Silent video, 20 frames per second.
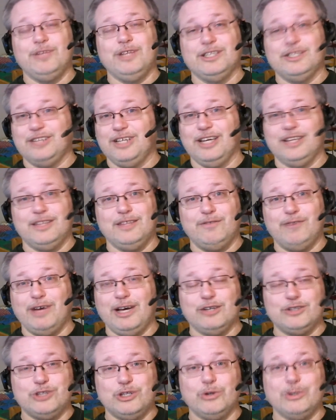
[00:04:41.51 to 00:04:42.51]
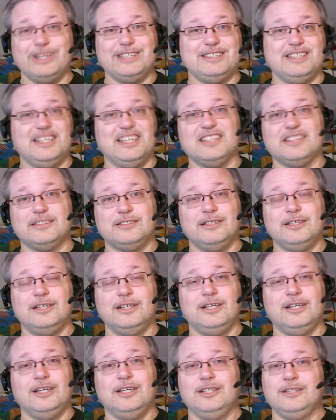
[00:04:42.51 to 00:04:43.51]
It's like the files don't exist.
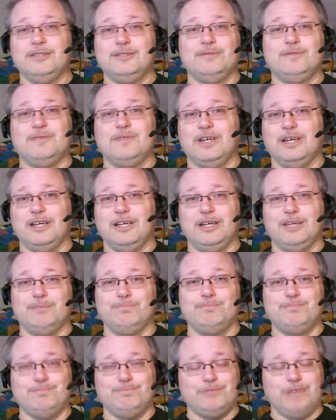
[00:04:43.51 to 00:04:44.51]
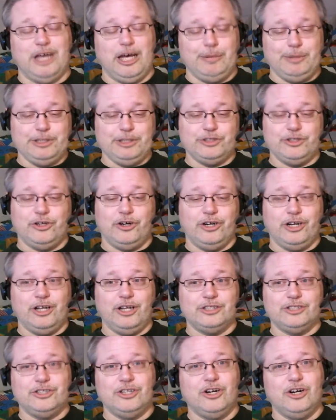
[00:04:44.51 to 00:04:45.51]
Copy
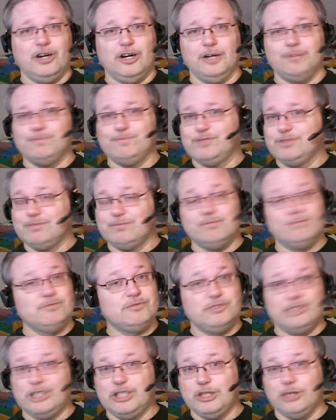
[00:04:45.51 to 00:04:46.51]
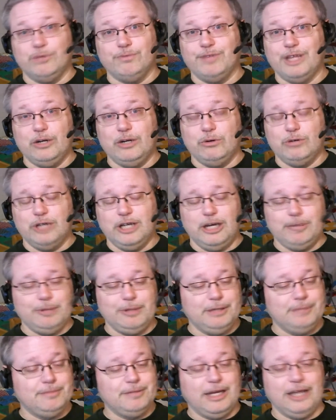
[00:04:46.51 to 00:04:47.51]
star.star. Still, they don't
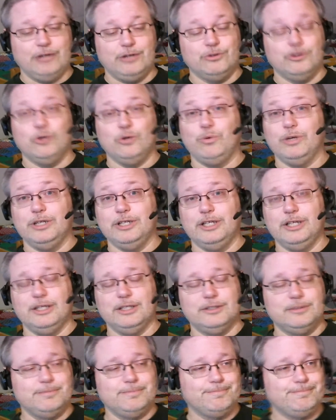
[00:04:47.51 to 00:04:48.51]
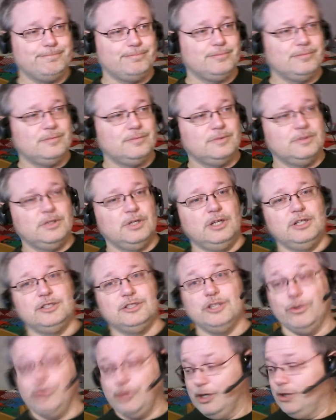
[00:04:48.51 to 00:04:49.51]
copy. I don't know what it is.
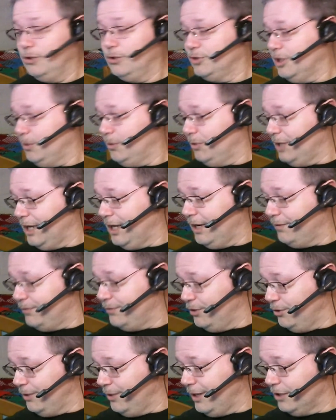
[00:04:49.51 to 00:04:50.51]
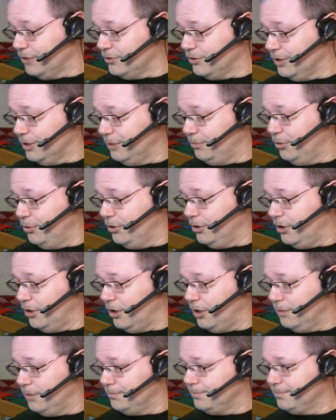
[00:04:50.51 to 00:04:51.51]
So those I will have to actually put
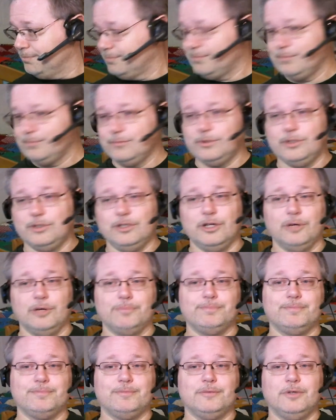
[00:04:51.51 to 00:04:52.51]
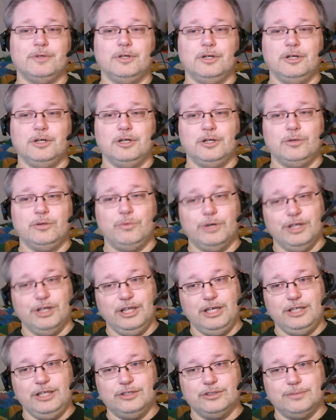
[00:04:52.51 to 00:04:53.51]
on, one of
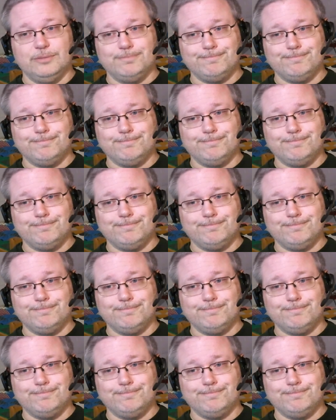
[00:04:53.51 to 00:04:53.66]
these.